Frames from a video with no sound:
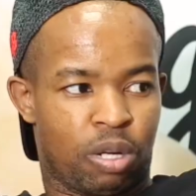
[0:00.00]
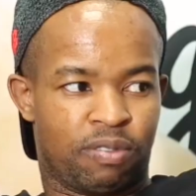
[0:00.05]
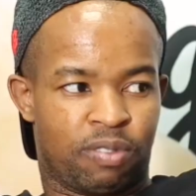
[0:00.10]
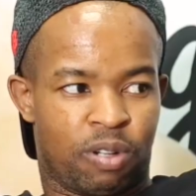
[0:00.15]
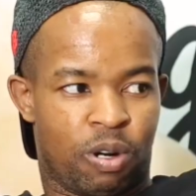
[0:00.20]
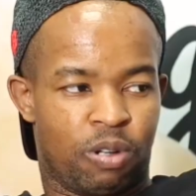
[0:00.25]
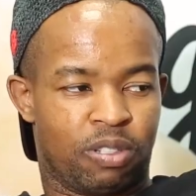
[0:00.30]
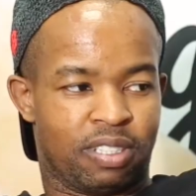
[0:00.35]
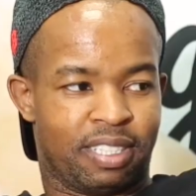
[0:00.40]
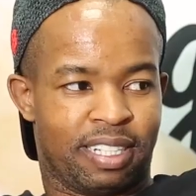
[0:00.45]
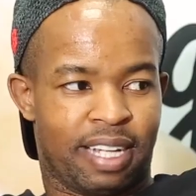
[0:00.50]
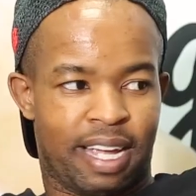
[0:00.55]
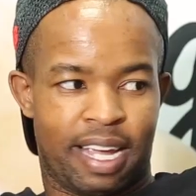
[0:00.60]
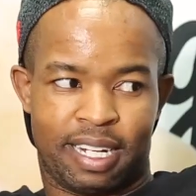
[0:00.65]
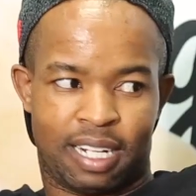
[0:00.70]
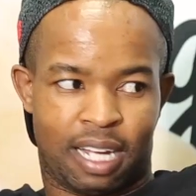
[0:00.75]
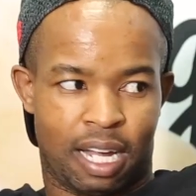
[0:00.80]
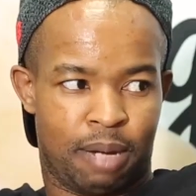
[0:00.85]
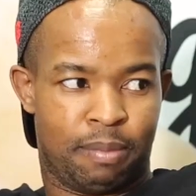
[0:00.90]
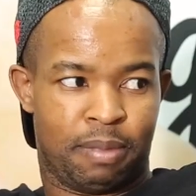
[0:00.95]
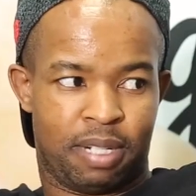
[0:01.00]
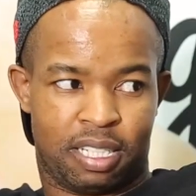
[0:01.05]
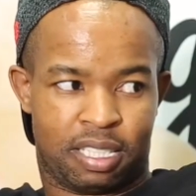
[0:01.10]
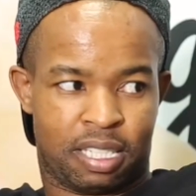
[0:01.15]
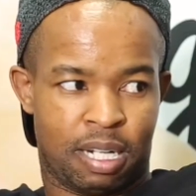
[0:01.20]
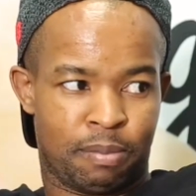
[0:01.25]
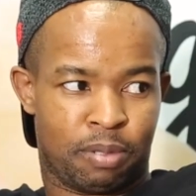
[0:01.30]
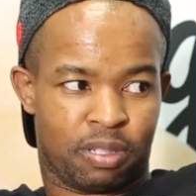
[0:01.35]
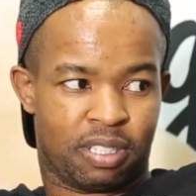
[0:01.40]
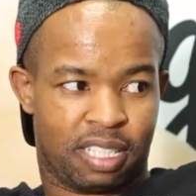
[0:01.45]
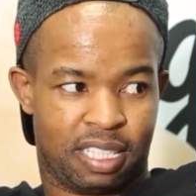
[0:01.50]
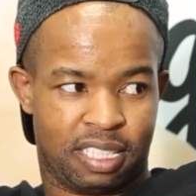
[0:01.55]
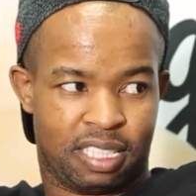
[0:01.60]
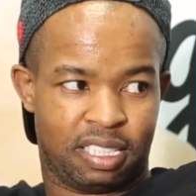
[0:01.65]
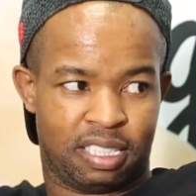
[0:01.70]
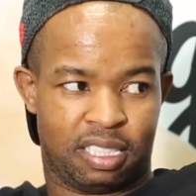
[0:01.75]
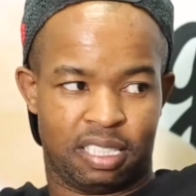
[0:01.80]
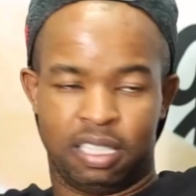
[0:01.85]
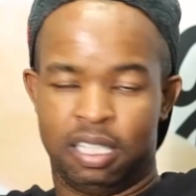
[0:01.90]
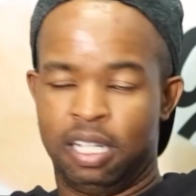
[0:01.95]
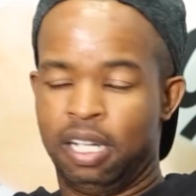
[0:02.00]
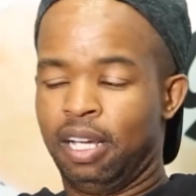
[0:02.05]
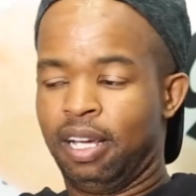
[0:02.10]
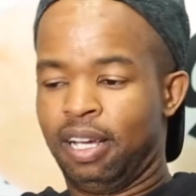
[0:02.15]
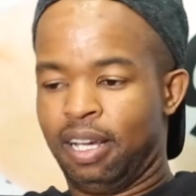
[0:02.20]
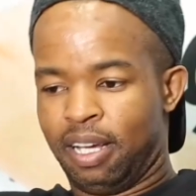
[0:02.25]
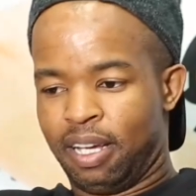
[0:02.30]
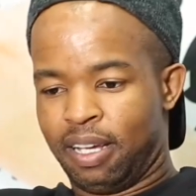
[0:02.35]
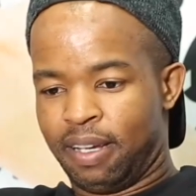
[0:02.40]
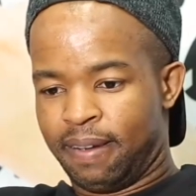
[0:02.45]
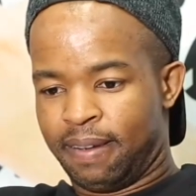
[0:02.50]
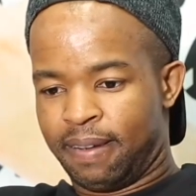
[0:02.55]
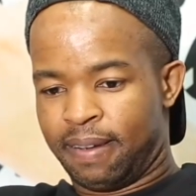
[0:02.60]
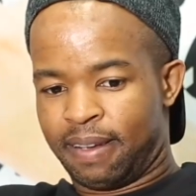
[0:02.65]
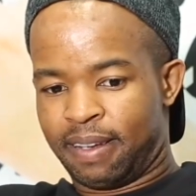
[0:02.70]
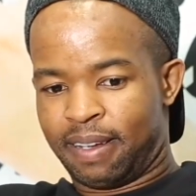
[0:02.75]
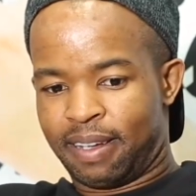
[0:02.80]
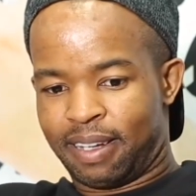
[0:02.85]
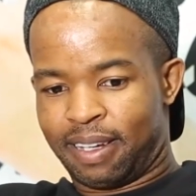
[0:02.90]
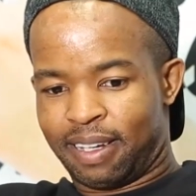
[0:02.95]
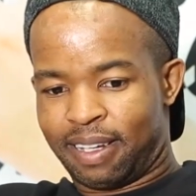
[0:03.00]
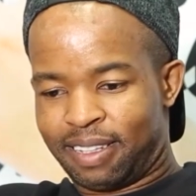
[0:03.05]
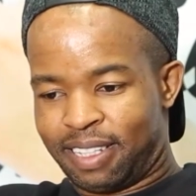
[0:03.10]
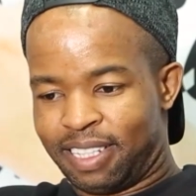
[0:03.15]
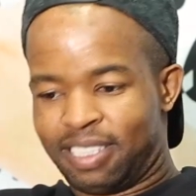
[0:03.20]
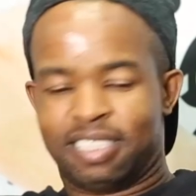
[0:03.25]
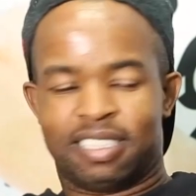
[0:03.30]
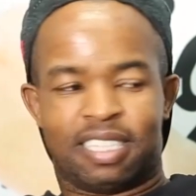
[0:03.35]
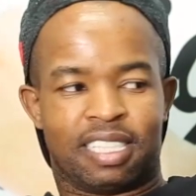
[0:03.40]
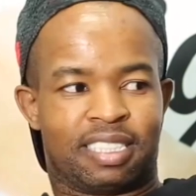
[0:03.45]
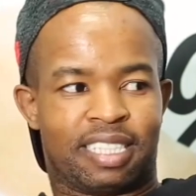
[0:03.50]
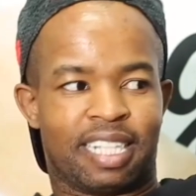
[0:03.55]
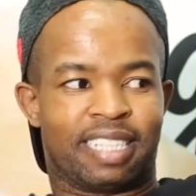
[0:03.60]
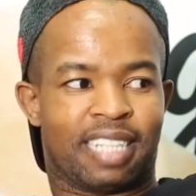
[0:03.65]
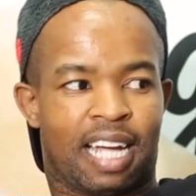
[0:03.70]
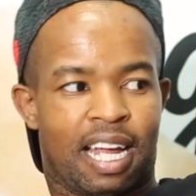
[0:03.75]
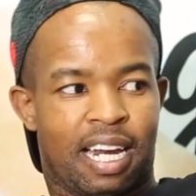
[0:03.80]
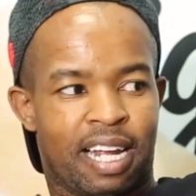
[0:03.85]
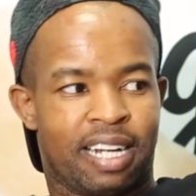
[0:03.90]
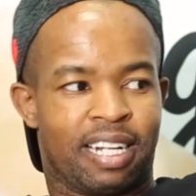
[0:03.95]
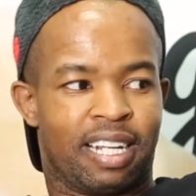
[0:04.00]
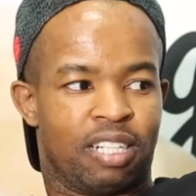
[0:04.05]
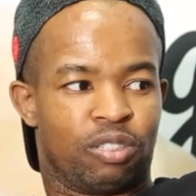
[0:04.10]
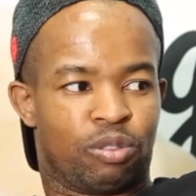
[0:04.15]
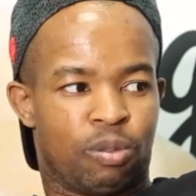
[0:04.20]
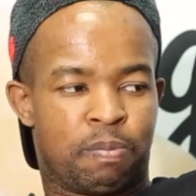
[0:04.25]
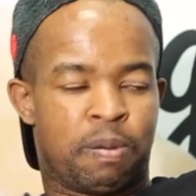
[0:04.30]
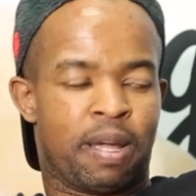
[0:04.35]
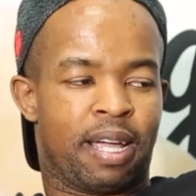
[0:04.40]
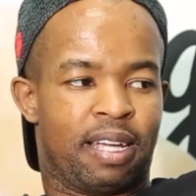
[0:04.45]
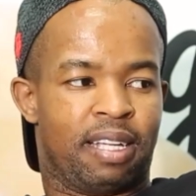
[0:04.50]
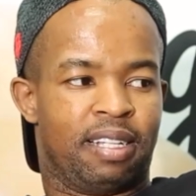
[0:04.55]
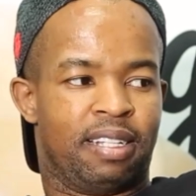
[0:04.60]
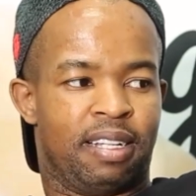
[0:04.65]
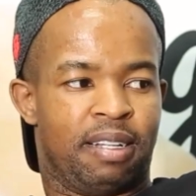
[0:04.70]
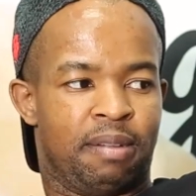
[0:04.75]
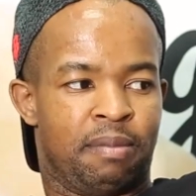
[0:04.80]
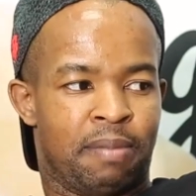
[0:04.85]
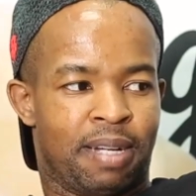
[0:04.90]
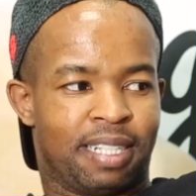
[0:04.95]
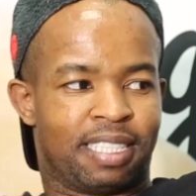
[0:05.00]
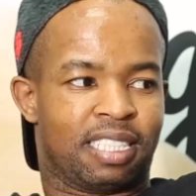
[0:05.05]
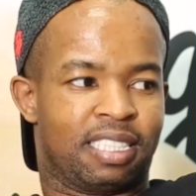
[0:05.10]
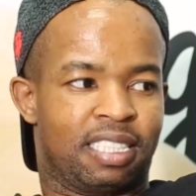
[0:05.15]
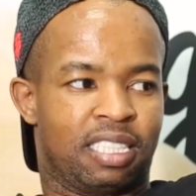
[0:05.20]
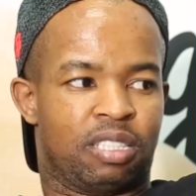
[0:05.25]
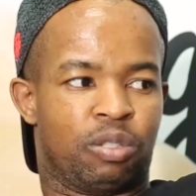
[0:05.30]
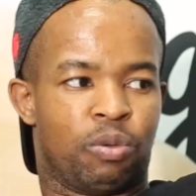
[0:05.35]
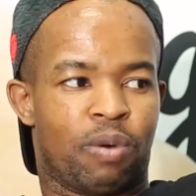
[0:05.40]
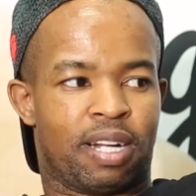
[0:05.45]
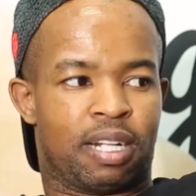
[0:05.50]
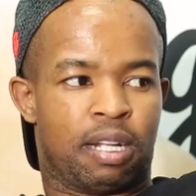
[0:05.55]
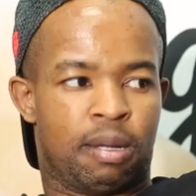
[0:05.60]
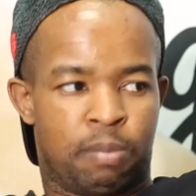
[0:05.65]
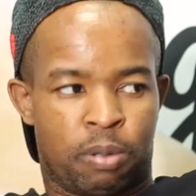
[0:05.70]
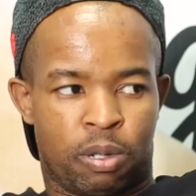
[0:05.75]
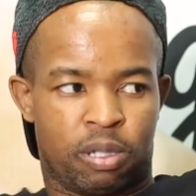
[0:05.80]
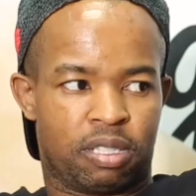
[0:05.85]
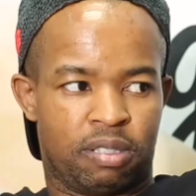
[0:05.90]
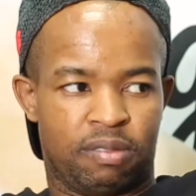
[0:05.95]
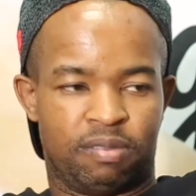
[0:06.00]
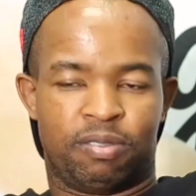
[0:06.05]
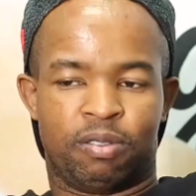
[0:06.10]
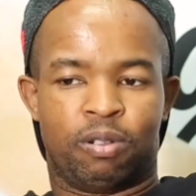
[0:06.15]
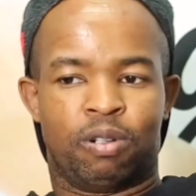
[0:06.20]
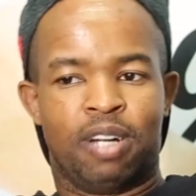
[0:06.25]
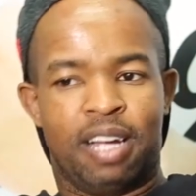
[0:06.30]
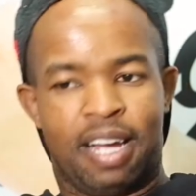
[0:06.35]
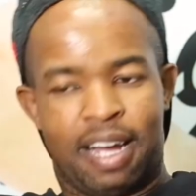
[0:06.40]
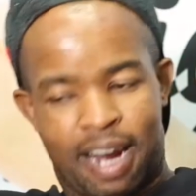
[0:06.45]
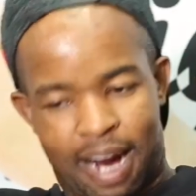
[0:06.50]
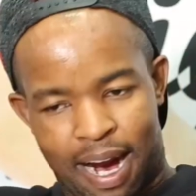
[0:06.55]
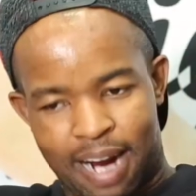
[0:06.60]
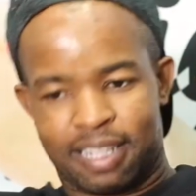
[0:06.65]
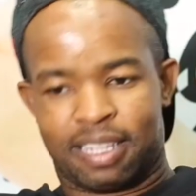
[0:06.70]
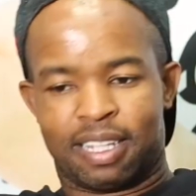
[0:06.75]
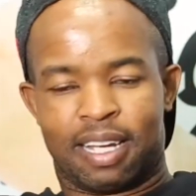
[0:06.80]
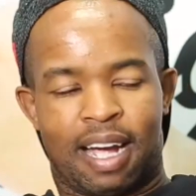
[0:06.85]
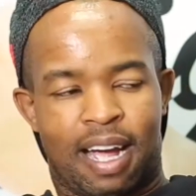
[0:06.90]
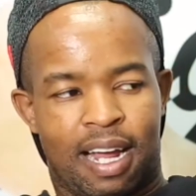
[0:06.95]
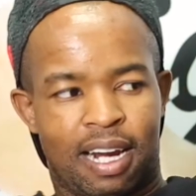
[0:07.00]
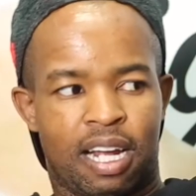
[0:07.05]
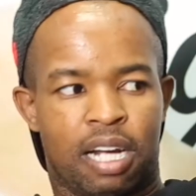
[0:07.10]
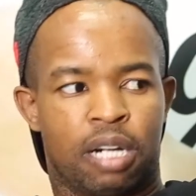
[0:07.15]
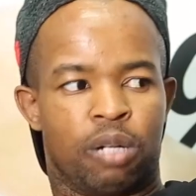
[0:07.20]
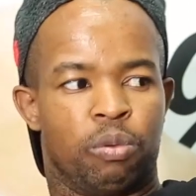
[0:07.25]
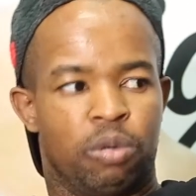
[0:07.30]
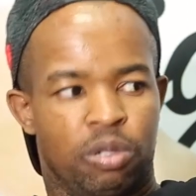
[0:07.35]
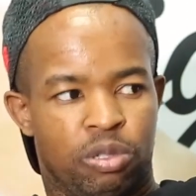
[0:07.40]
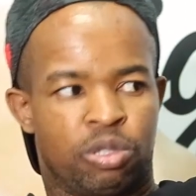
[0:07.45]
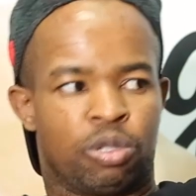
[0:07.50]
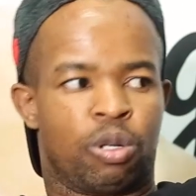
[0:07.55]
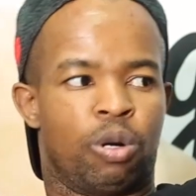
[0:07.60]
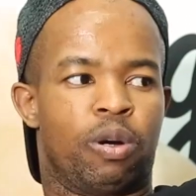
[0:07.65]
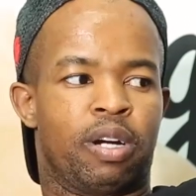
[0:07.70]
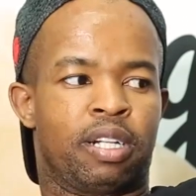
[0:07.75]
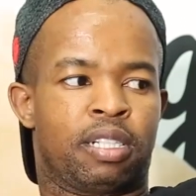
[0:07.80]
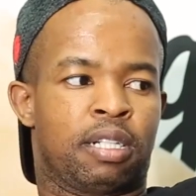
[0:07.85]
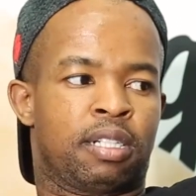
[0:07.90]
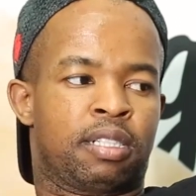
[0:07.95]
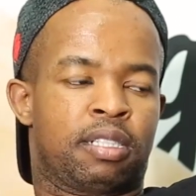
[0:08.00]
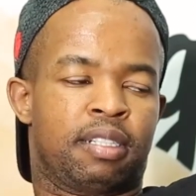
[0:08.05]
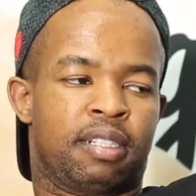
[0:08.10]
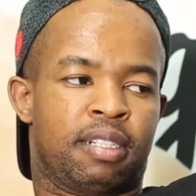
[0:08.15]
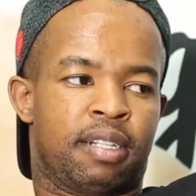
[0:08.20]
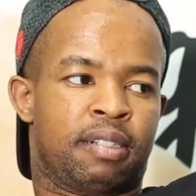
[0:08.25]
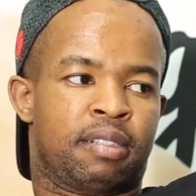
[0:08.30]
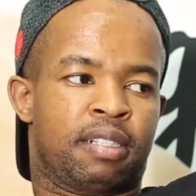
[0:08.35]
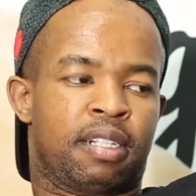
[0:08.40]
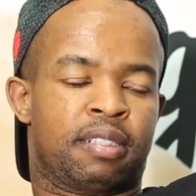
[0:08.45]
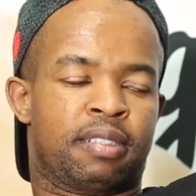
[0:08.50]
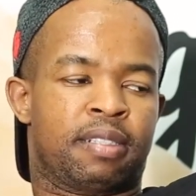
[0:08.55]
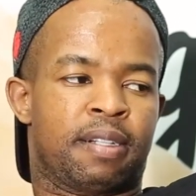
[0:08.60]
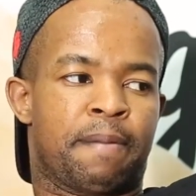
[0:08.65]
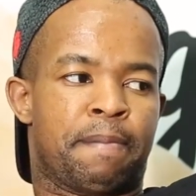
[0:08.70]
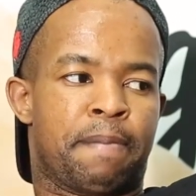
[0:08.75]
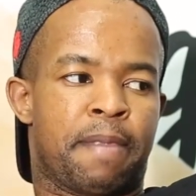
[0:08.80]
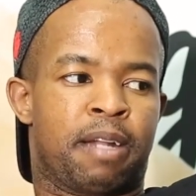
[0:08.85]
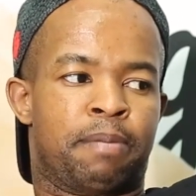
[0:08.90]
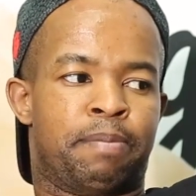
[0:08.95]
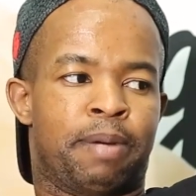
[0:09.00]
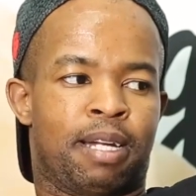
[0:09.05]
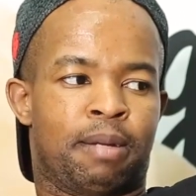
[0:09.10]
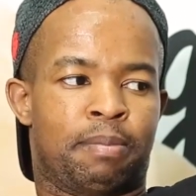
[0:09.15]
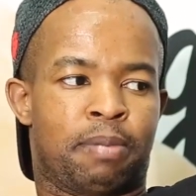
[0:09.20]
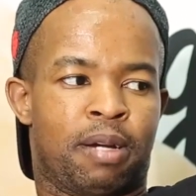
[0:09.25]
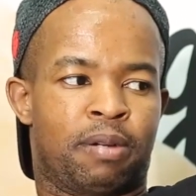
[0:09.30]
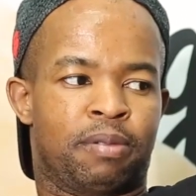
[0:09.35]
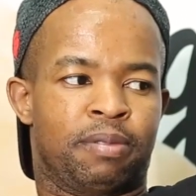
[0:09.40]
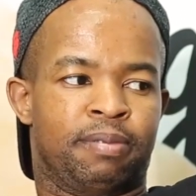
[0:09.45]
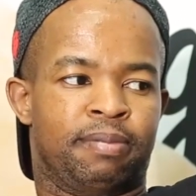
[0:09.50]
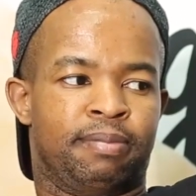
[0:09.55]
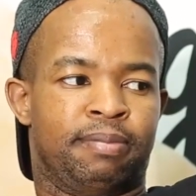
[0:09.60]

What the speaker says: 12 goals in 8 games in the Champions League this season. This is the stage Haaland has to pay Manchester City what they brought him for. I think Haaland will score at Bernabeu.